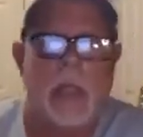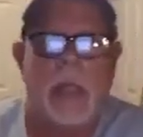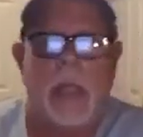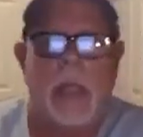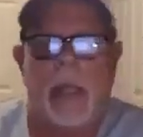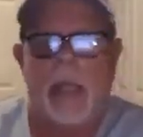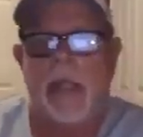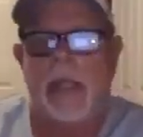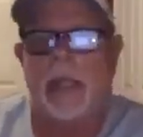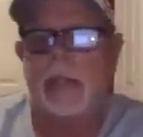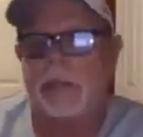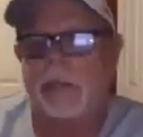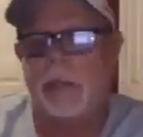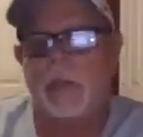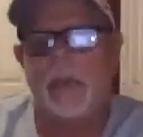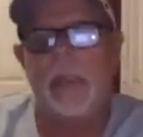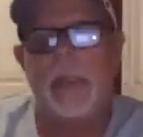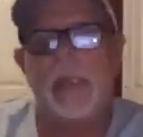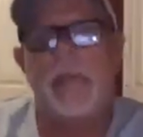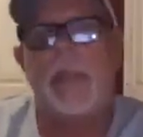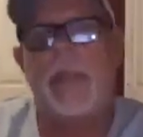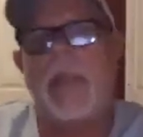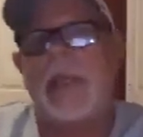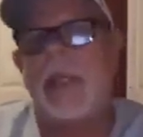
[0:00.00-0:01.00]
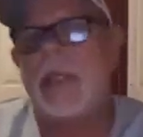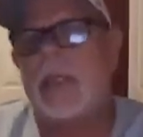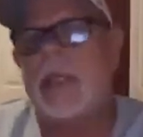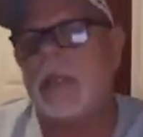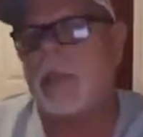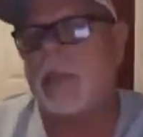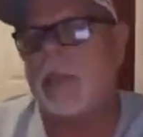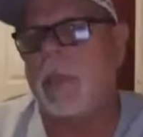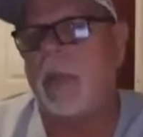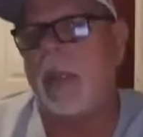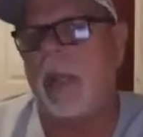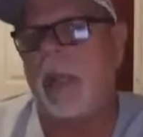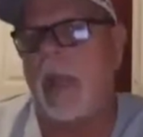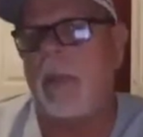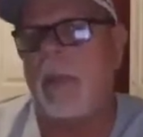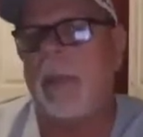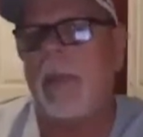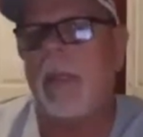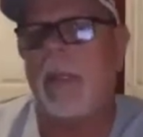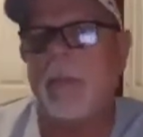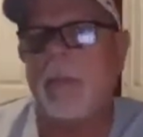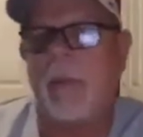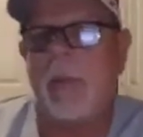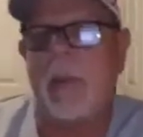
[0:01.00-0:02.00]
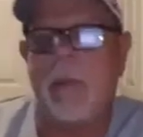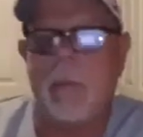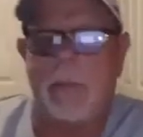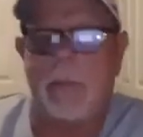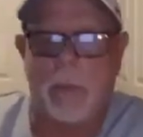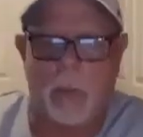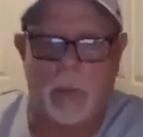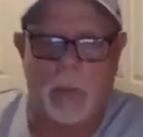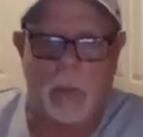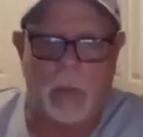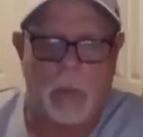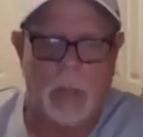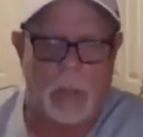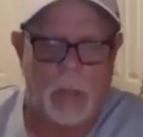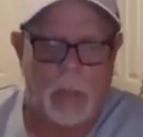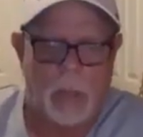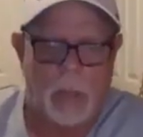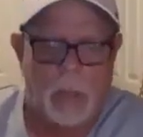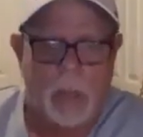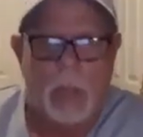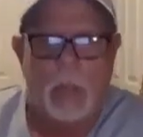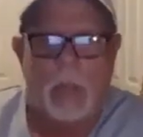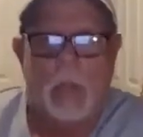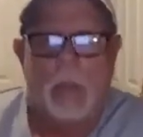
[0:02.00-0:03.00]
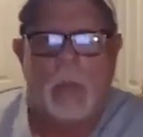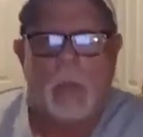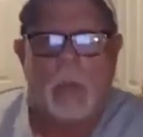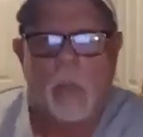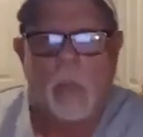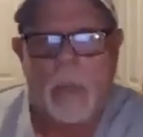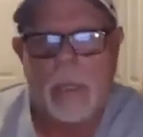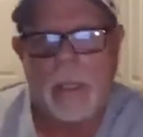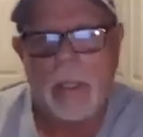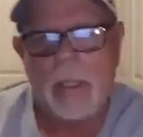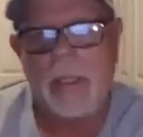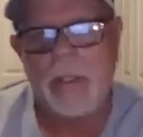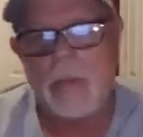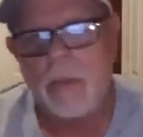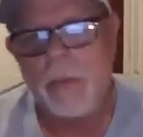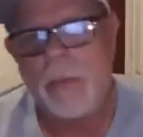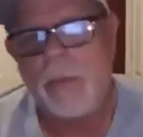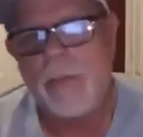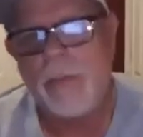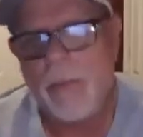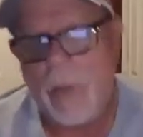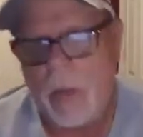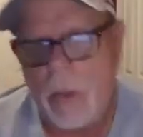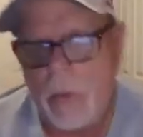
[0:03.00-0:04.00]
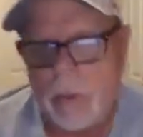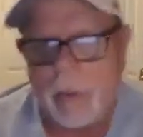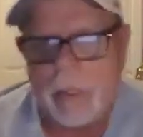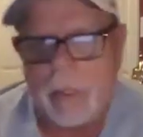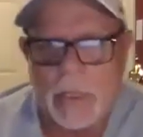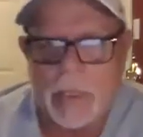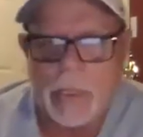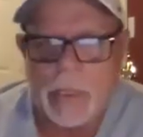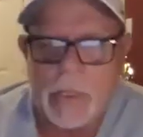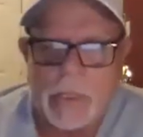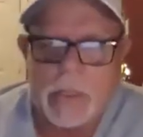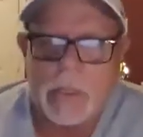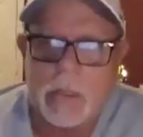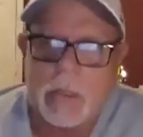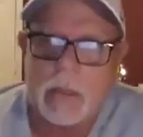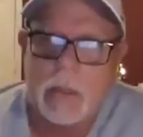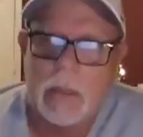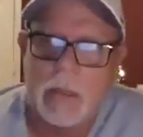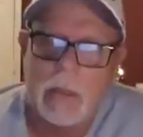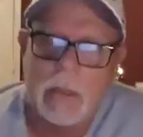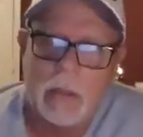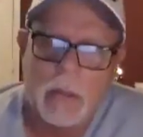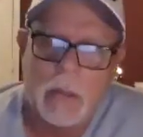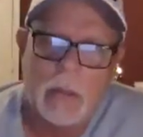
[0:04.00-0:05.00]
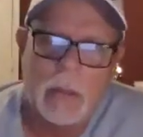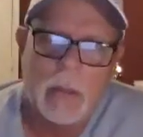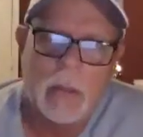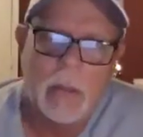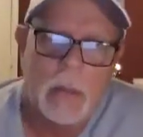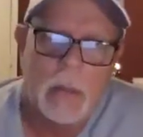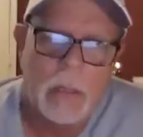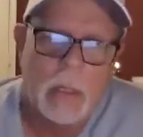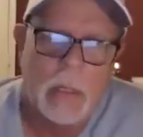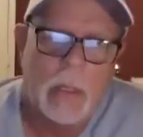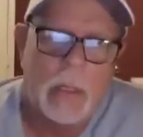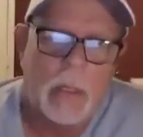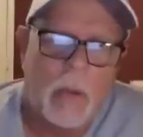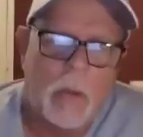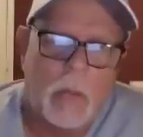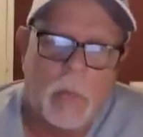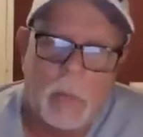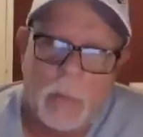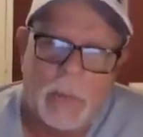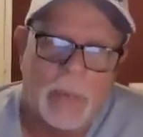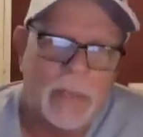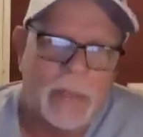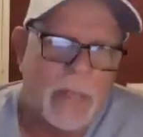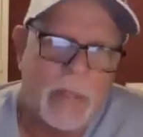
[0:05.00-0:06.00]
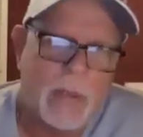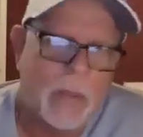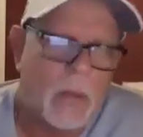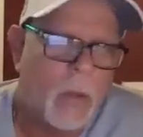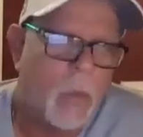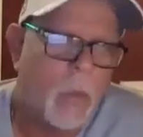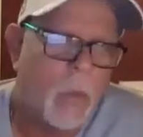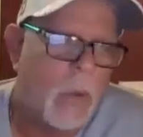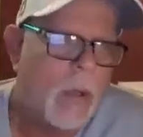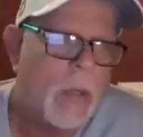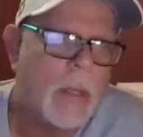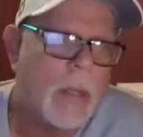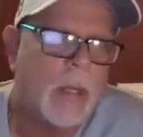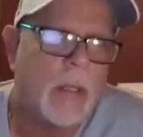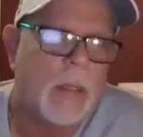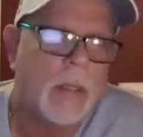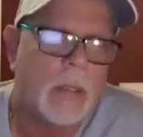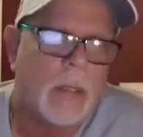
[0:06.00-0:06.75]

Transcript: And it truly amazes me how many people really do focus on what they don't want.